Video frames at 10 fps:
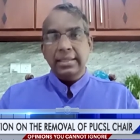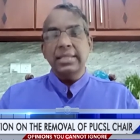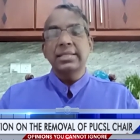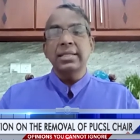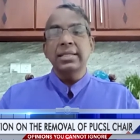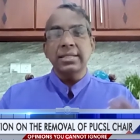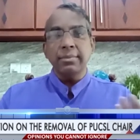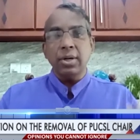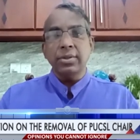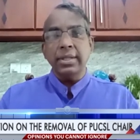they're serious
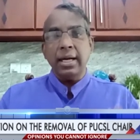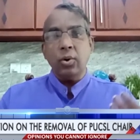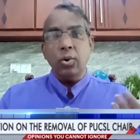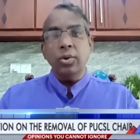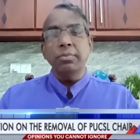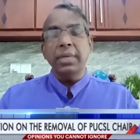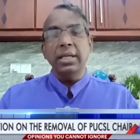about their own